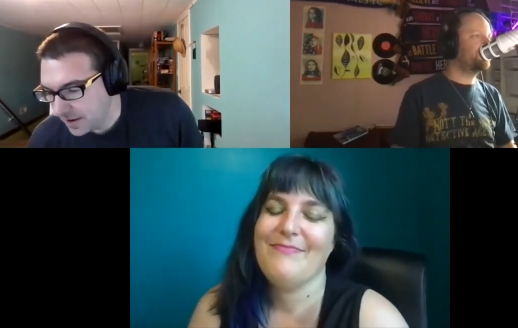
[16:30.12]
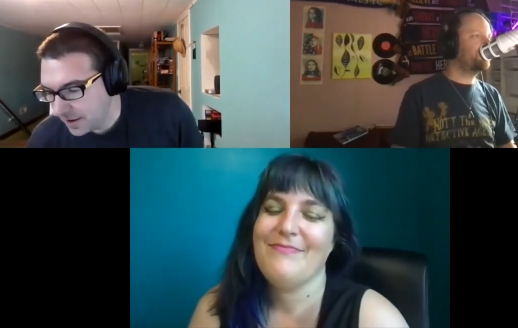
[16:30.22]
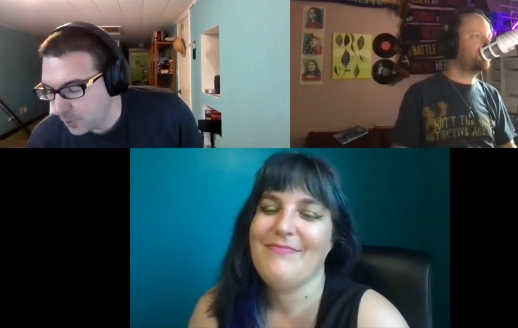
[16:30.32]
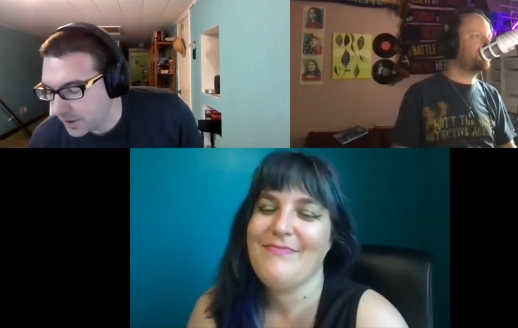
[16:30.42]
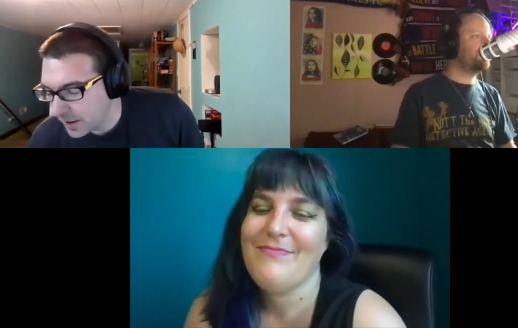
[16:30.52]

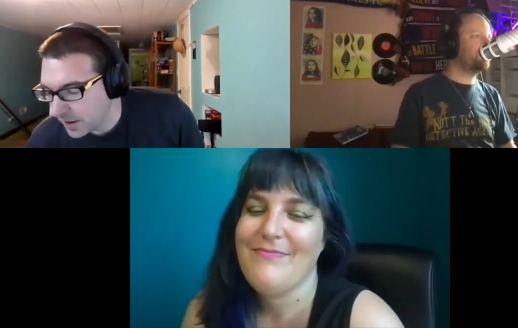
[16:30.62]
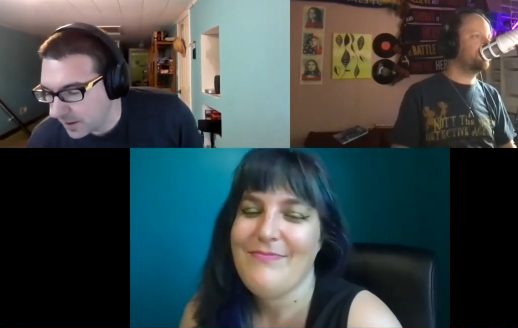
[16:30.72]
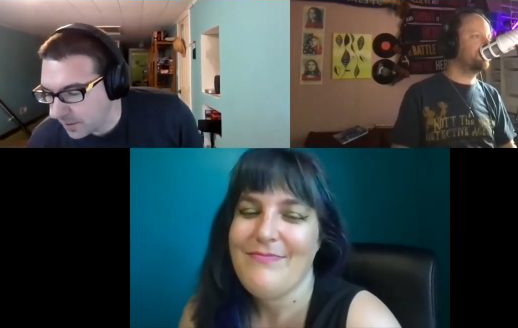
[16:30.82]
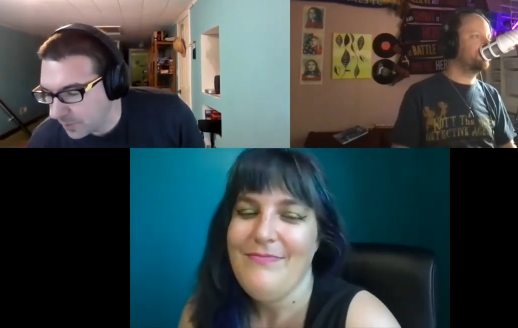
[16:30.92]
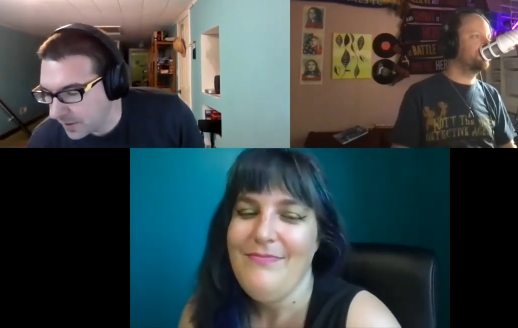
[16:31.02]
Speaker 1: when uh
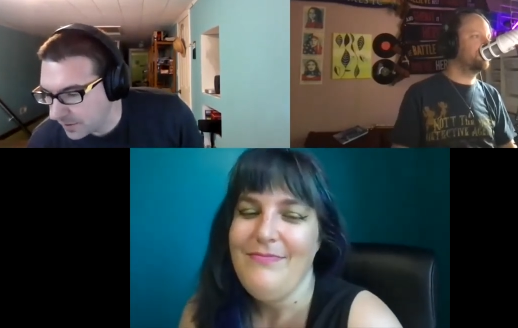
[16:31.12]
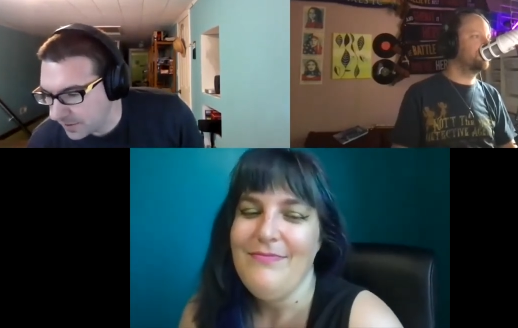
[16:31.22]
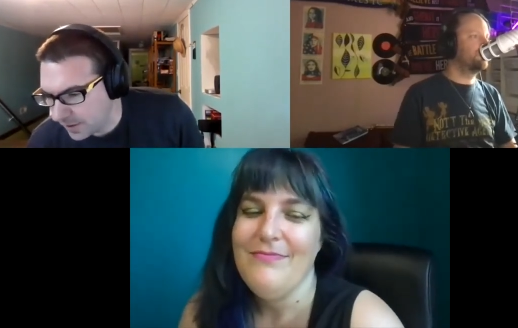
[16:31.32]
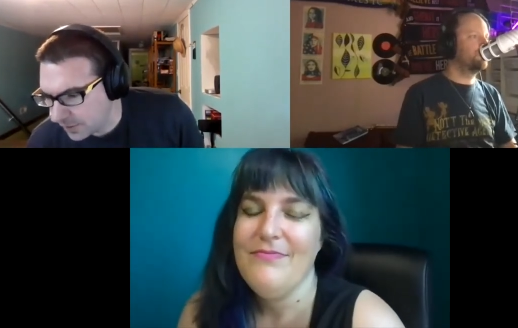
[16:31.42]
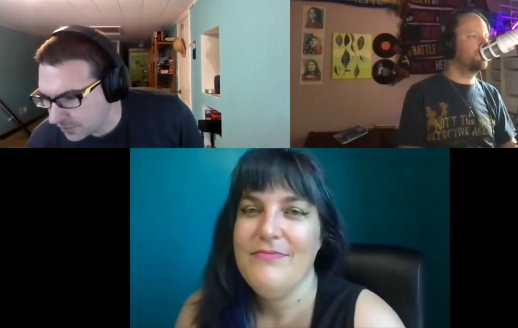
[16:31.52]
when
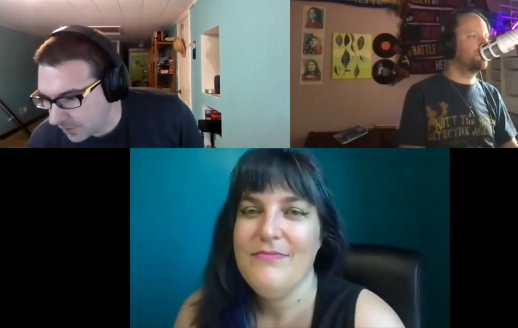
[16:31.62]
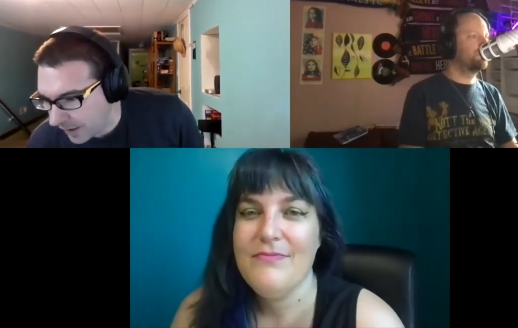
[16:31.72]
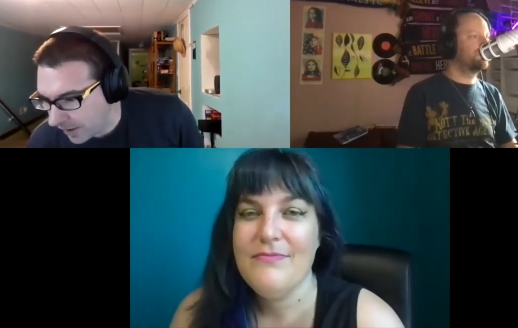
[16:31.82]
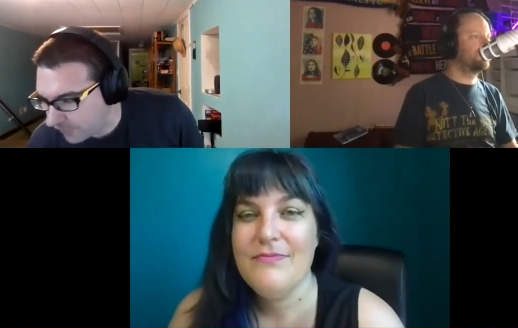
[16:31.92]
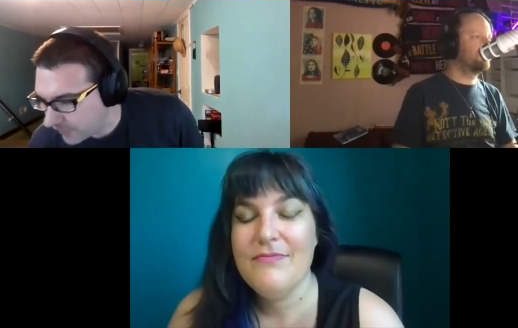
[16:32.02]
years oh,
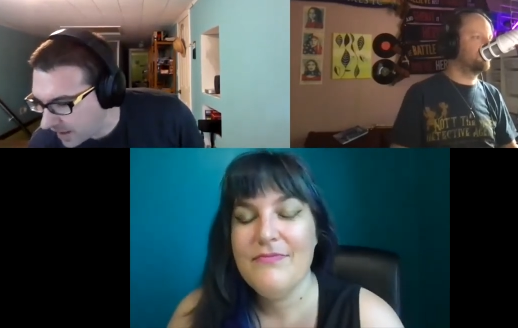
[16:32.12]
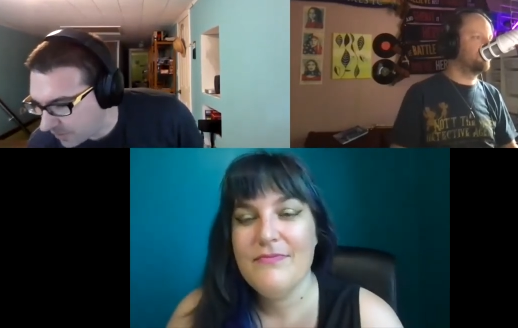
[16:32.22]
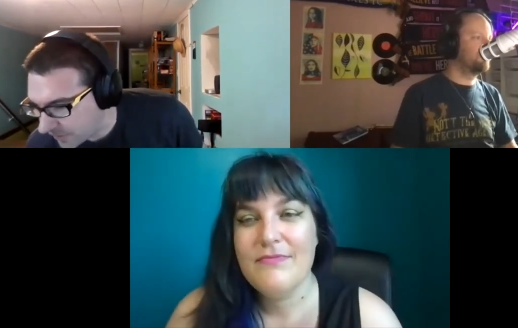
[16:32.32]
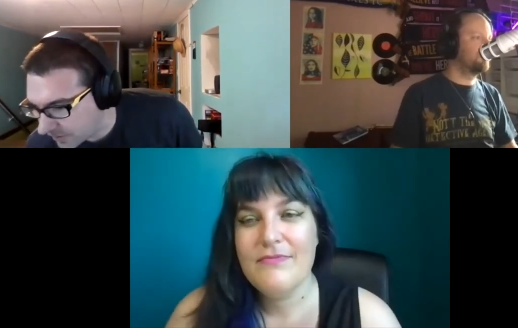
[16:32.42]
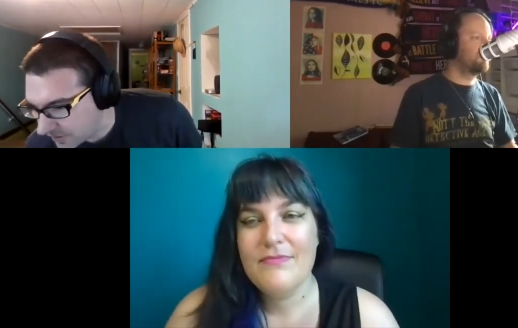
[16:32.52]
wow I forgot
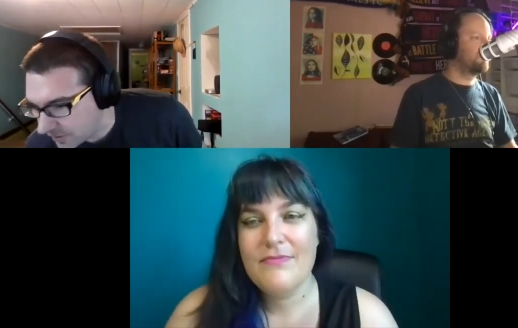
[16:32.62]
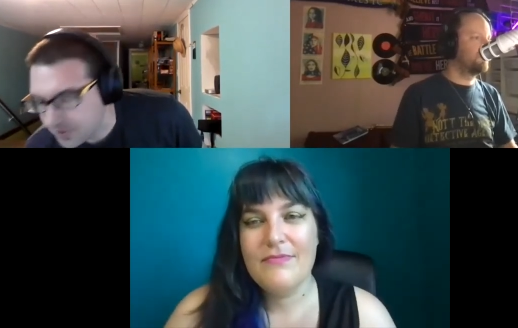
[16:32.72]
about this years